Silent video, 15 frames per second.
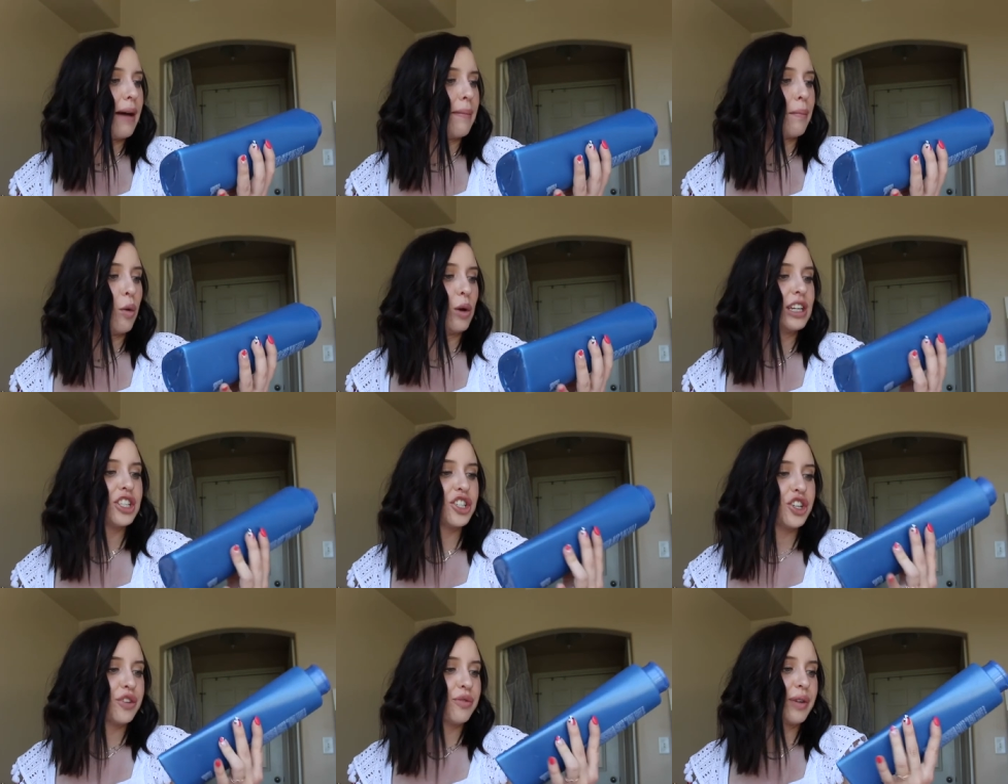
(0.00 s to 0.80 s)

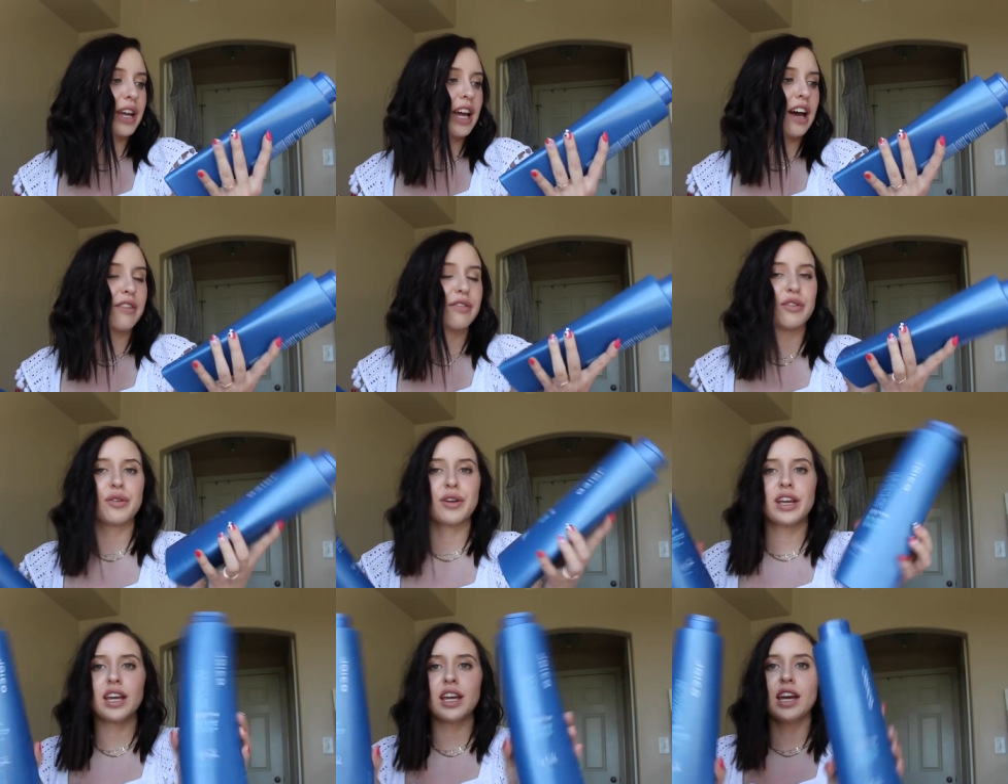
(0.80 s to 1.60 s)
Moisture
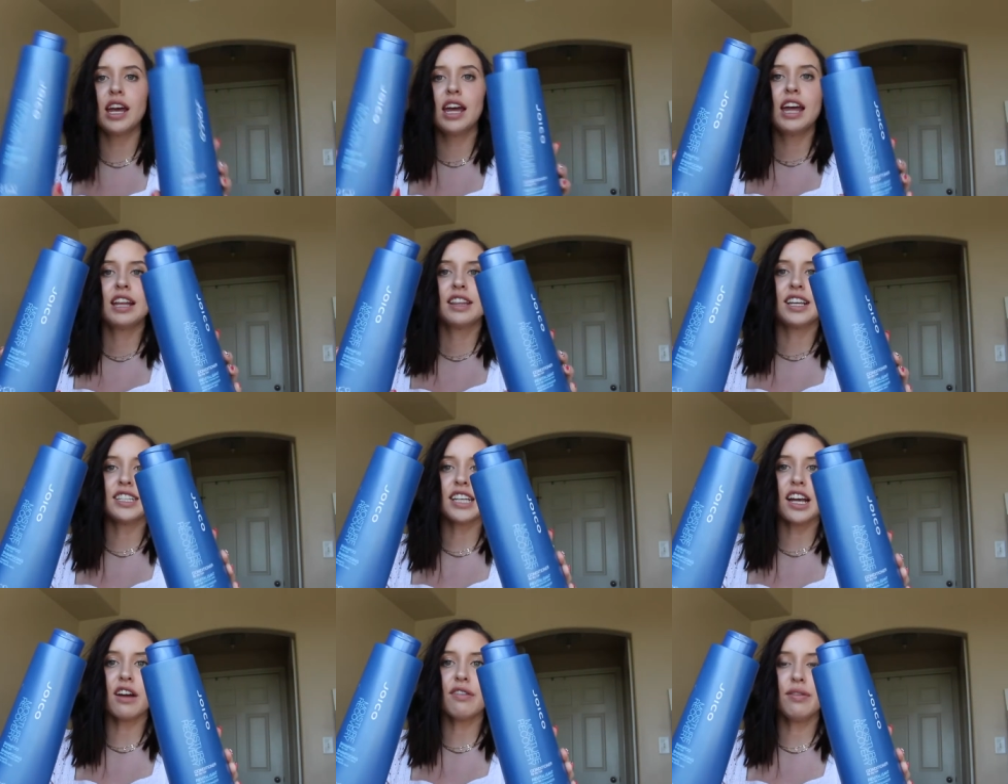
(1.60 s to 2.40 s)
Recovery. These
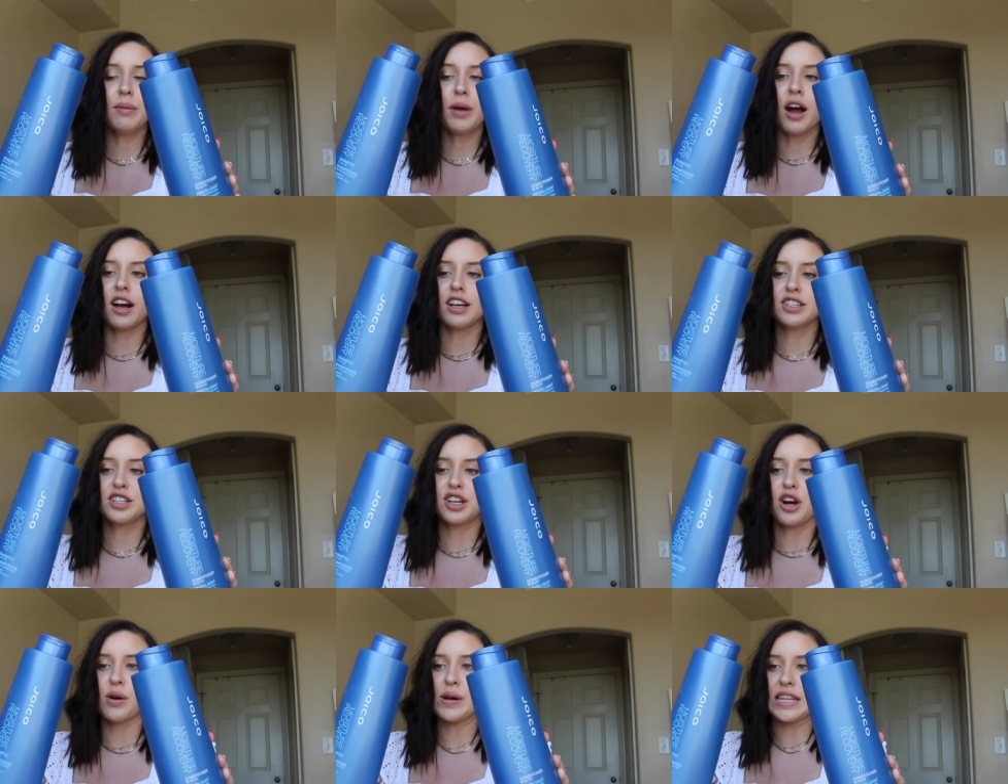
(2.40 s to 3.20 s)
I got from
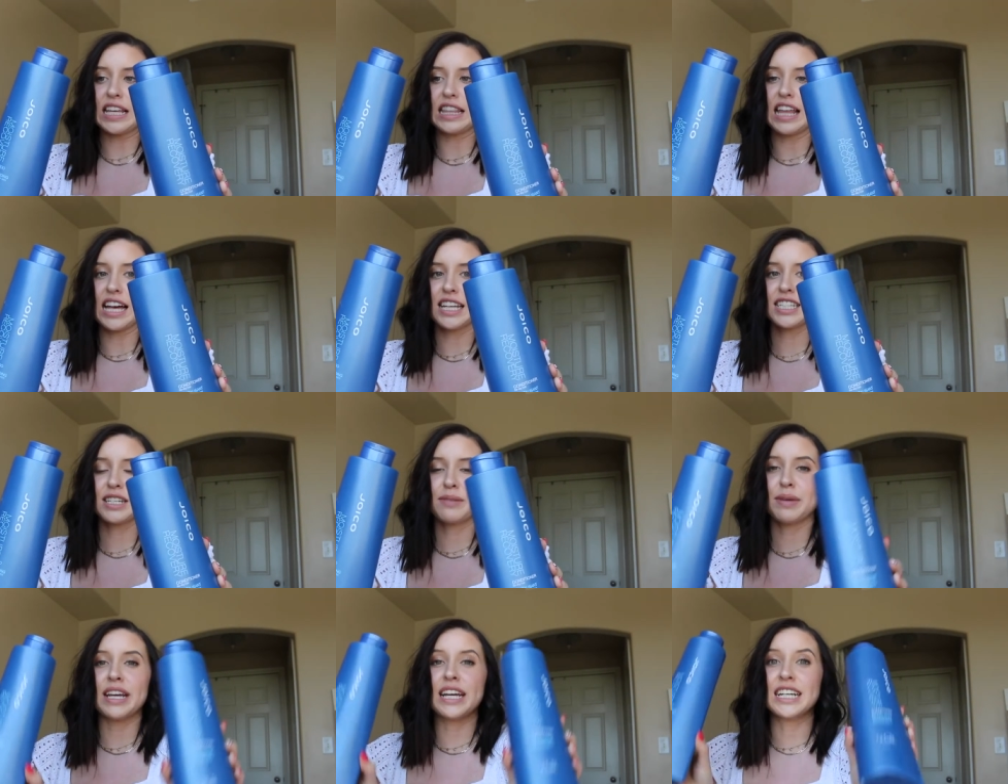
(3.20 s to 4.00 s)
Costco and they
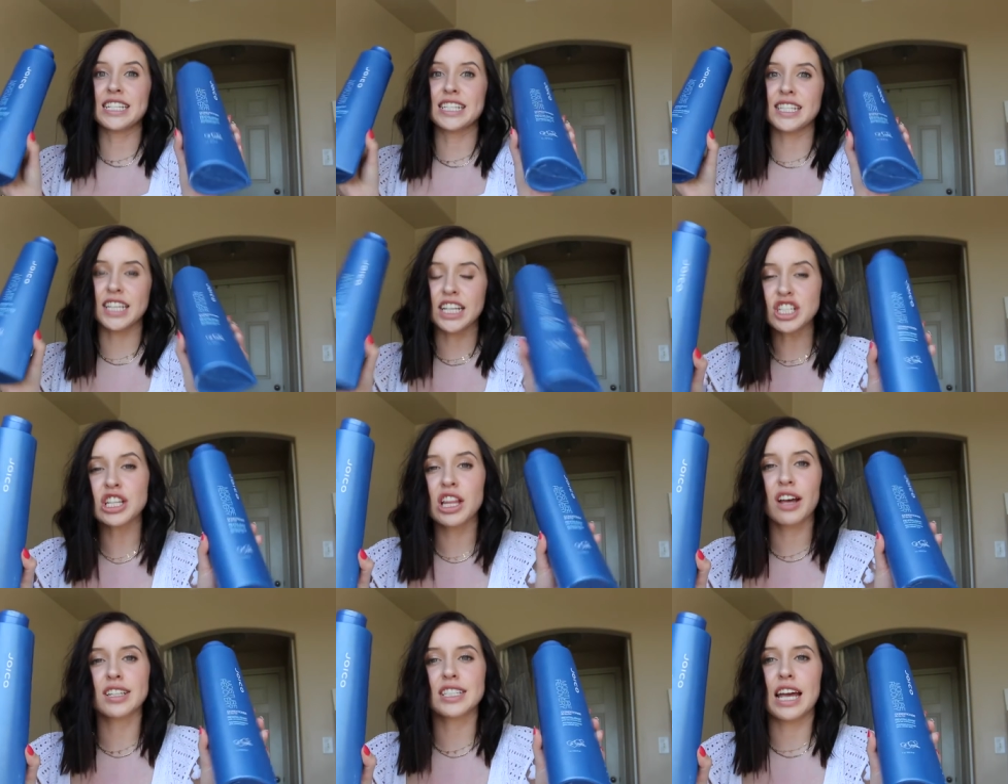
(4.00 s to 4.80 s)
lasted me such a
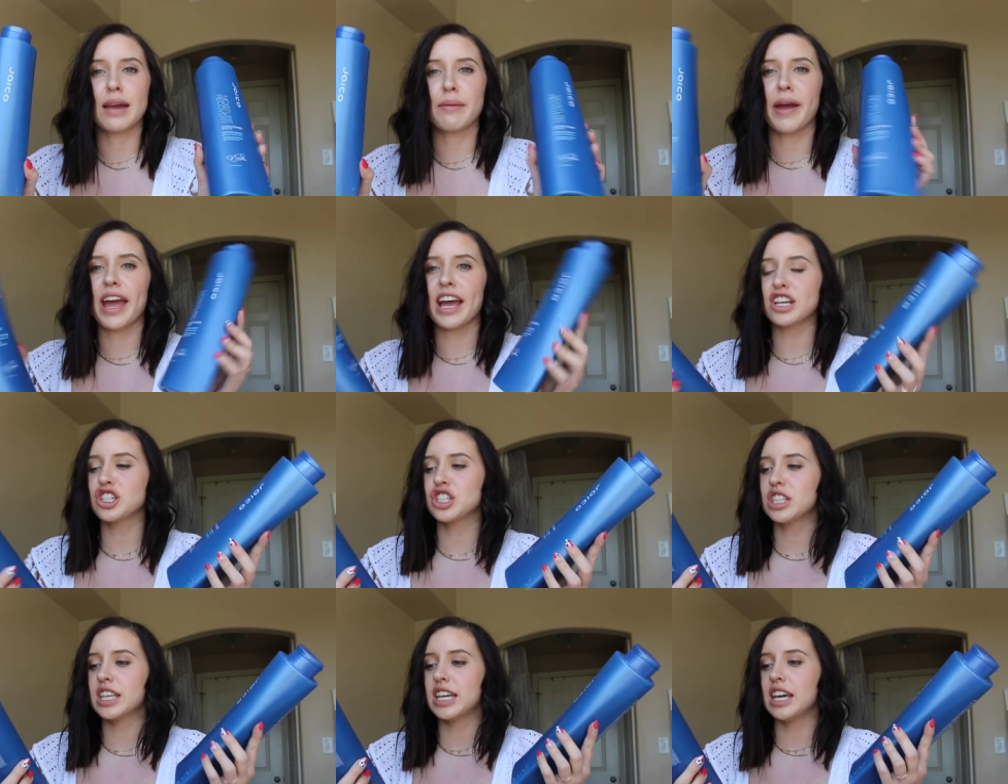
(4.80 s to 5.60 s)
long time. I
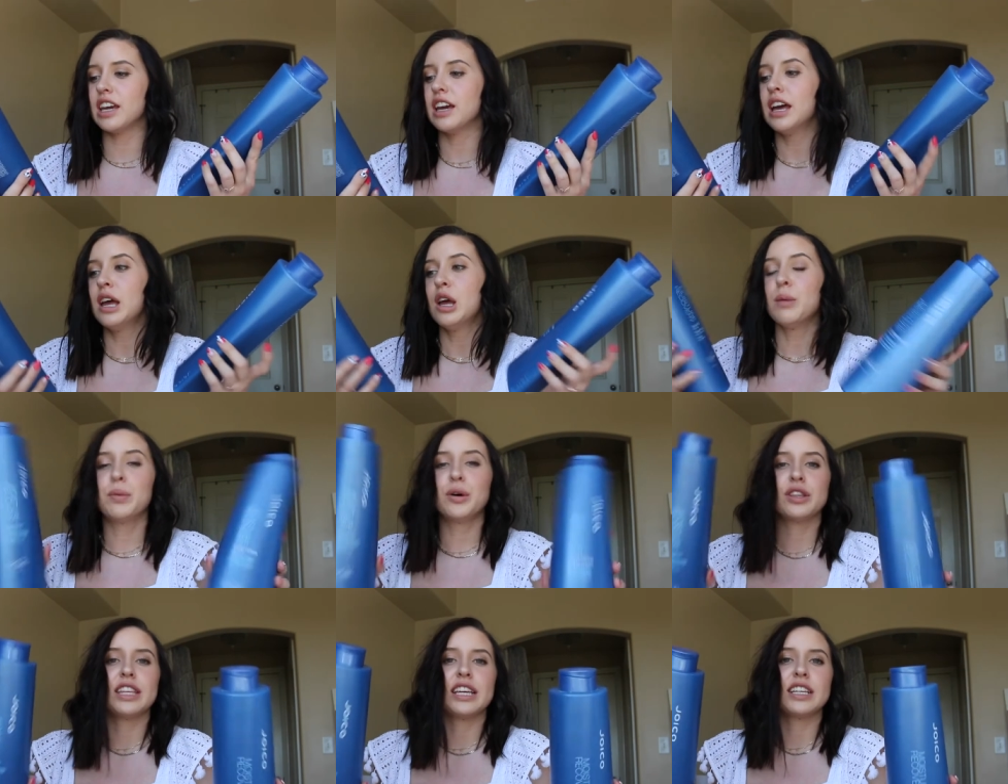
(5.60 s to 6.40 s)
actually
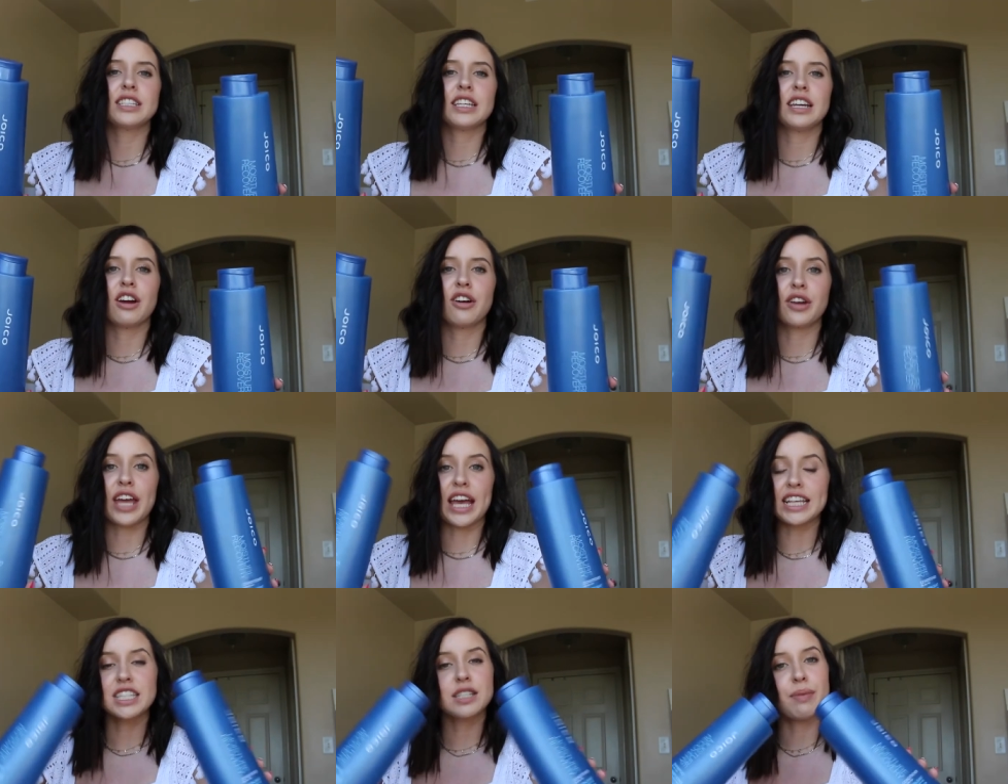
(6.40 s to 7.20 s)
put these in our
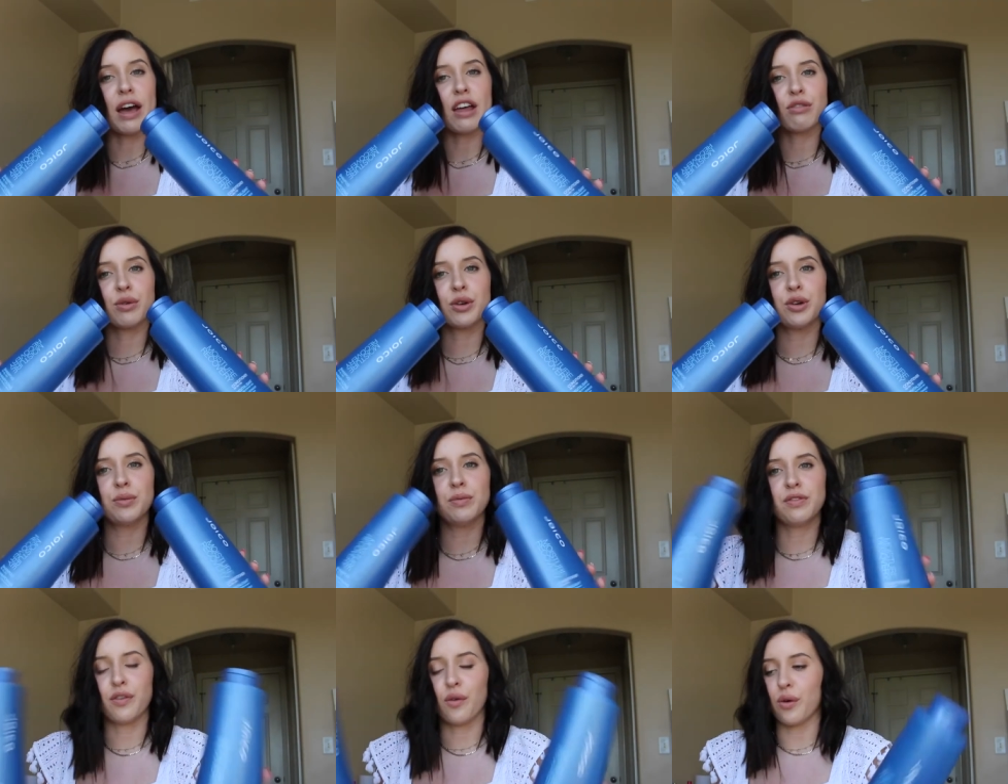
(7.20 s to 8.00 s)
guest
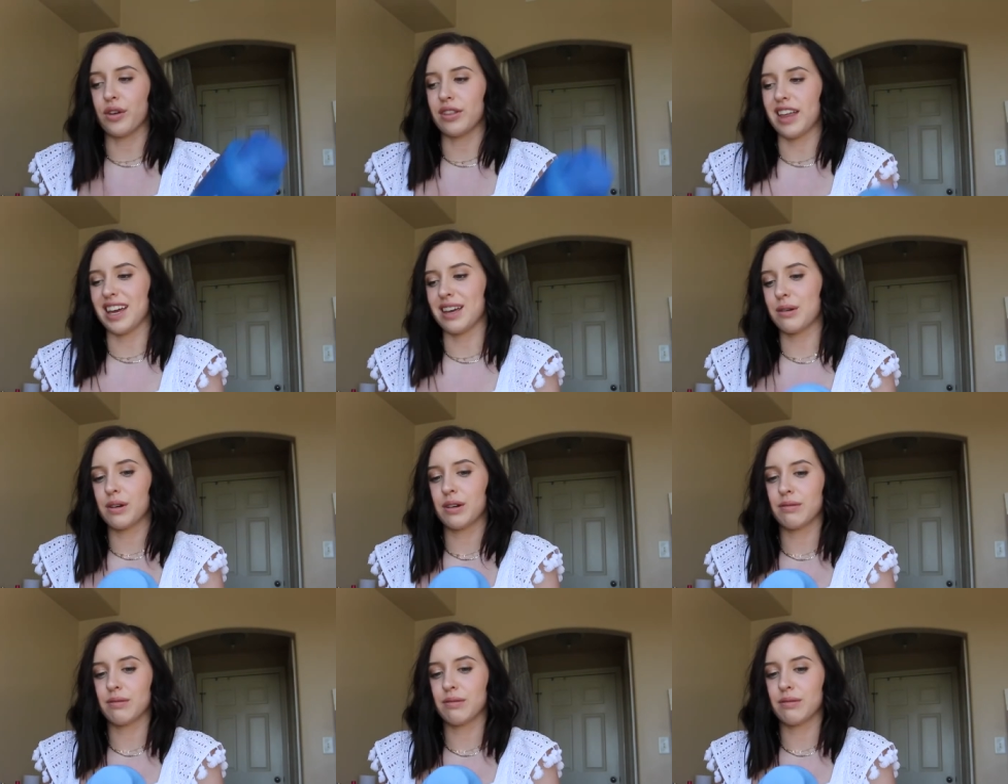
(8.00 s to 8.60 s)
bathroom for like